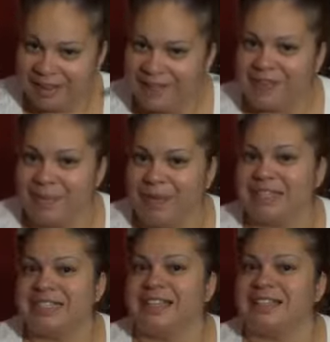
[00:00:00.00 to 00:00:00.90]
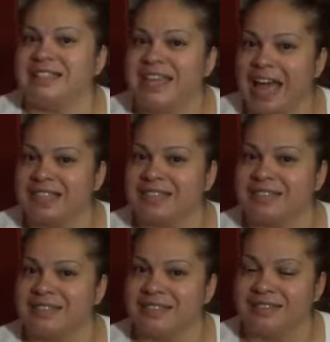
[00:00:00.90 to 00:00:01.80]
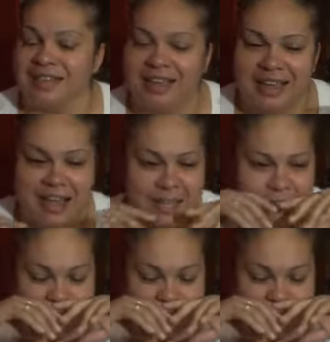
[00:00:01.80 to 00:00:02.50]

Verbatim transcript: if that makes sense yes it's